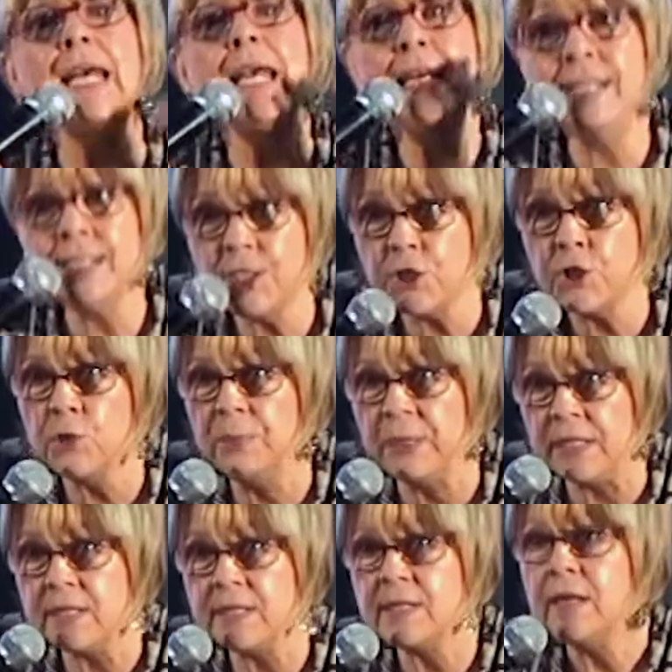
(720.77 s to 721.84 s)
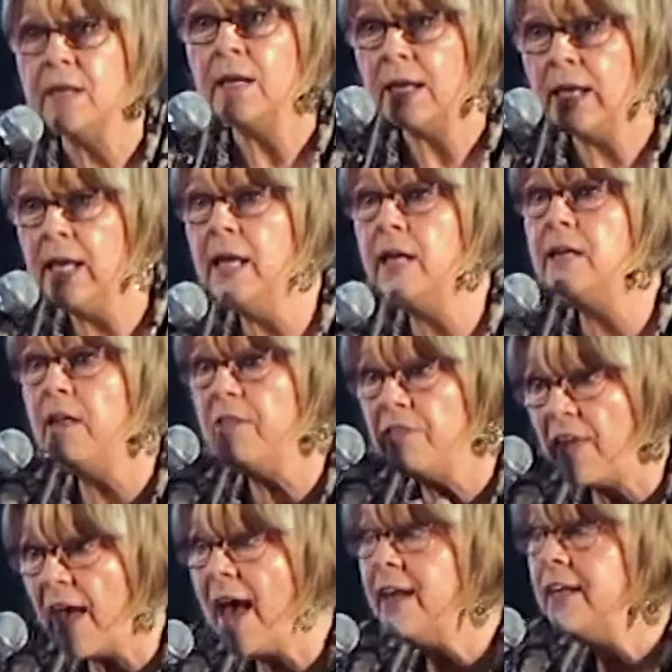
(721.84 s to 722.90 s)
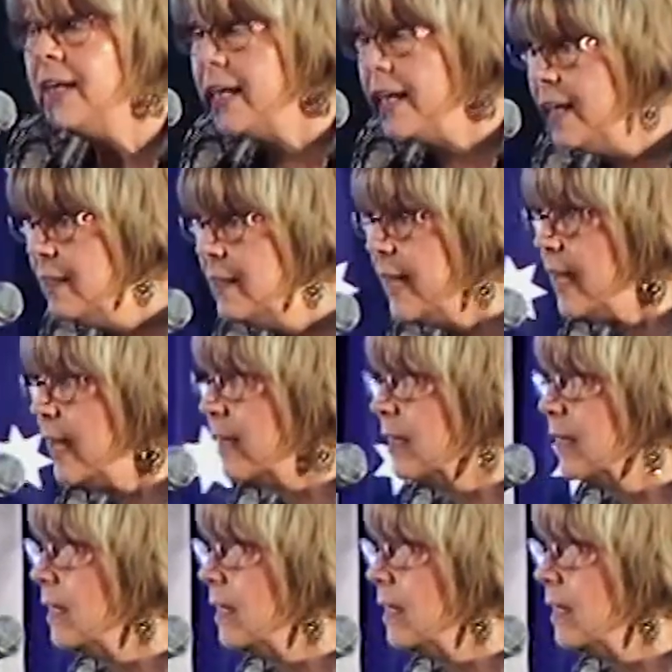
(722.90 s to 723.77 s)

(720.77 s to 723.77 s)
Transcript: instrument in that healing.